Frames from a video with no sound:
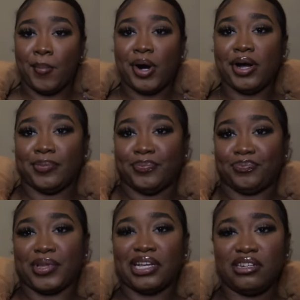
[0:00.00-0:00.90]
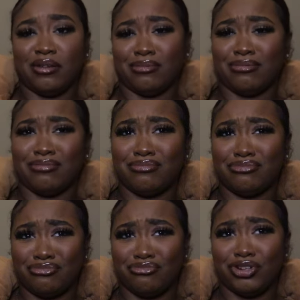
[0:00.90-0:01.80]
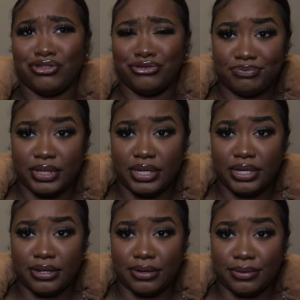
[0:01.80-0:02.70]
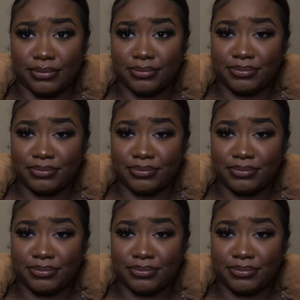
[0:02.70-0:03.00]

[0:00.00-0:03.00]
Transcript: But I sound real ghetto.